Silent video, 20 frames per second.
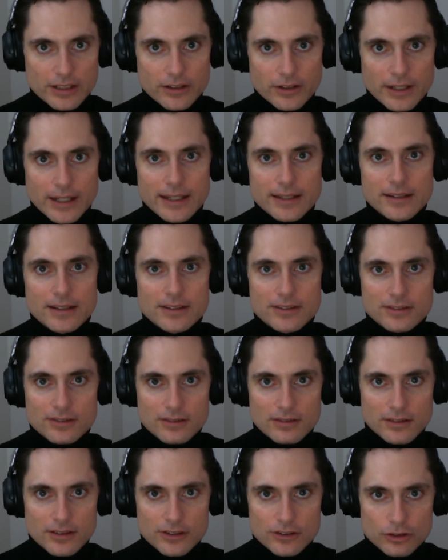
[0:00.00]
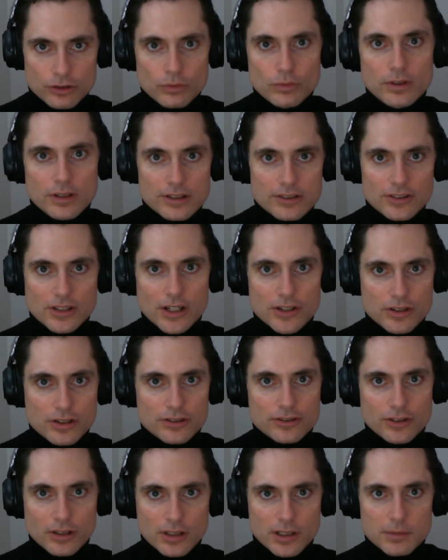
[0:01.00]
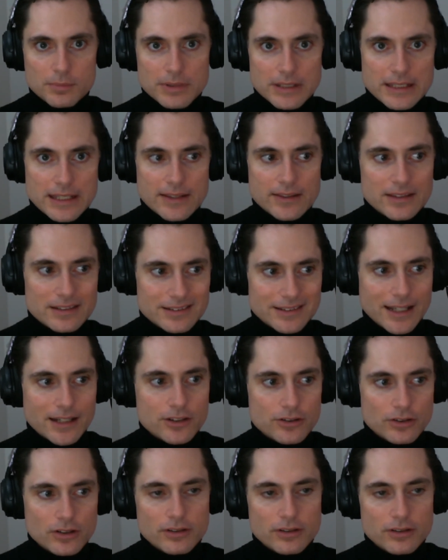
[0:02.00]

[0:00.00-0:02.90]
Okay, the student discussions are going to be at the center